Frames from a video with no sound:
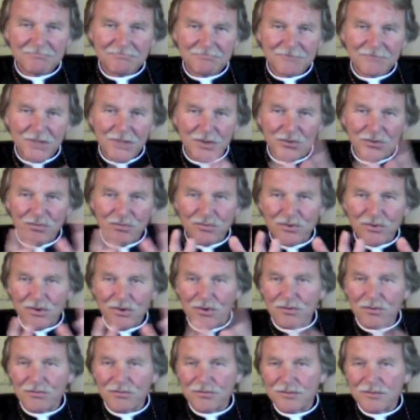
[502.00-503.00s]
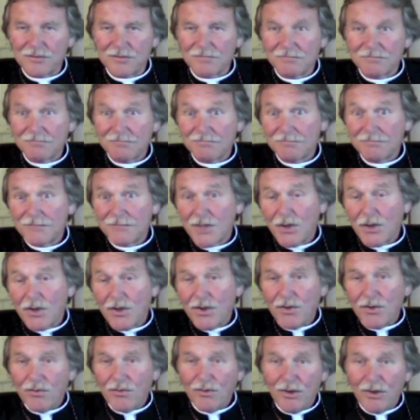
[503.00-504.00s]
And who knows?
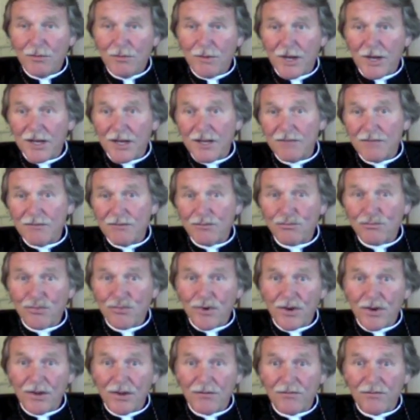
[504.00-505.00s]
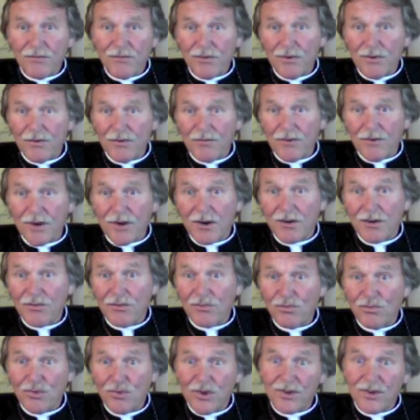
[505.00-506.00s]
We might even bring a few of our
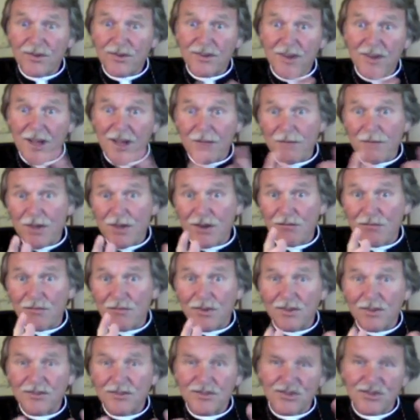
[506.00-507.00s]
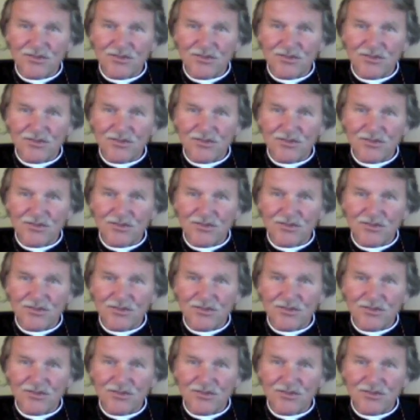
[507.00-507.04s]
one time enemies,